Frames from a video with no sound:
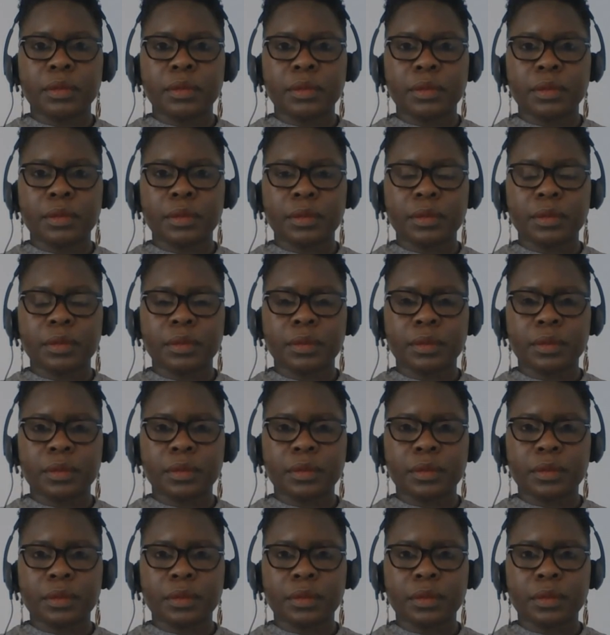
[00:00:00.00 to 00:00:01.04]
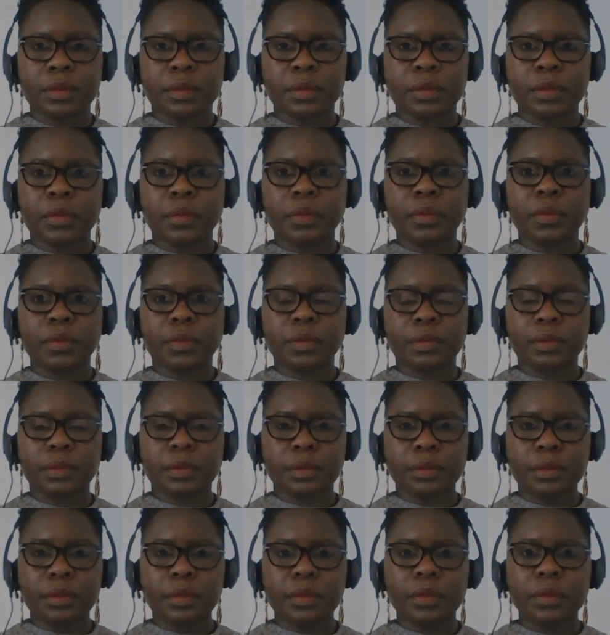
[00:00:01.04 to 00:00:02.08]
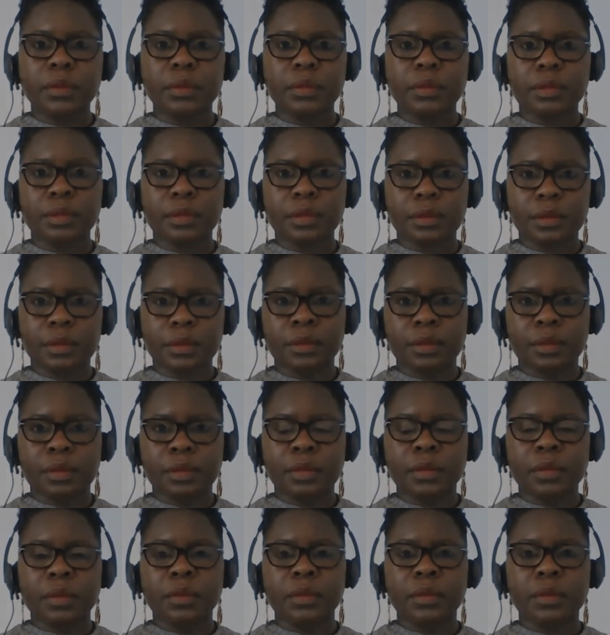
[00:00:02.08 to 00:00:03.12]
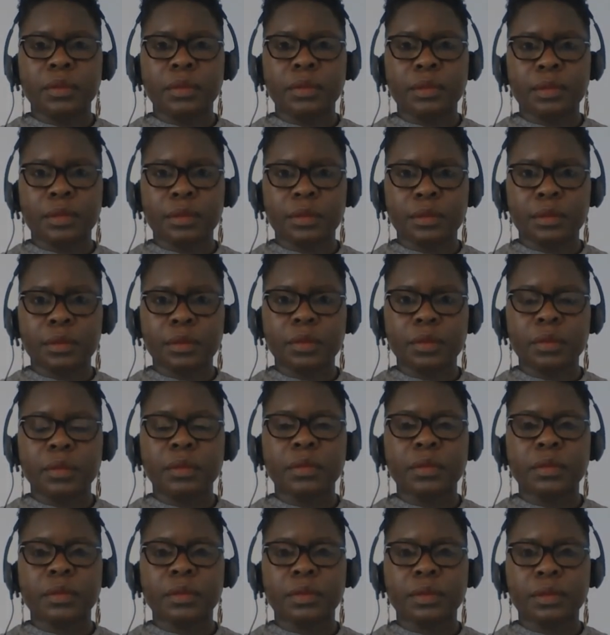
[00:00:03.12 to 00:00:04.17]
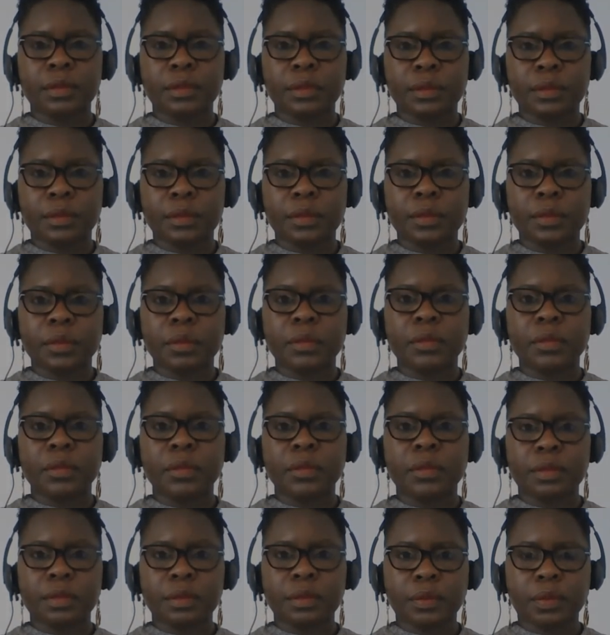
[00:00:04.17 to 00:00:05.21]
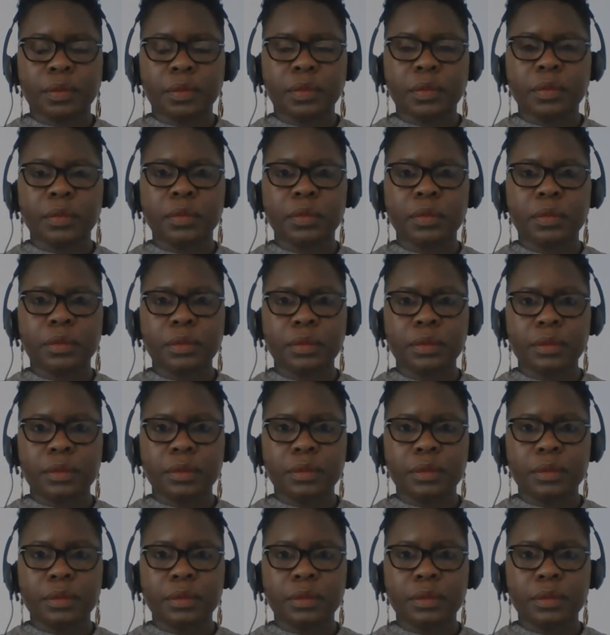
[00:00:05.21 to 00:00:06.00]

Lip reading: (not speaking)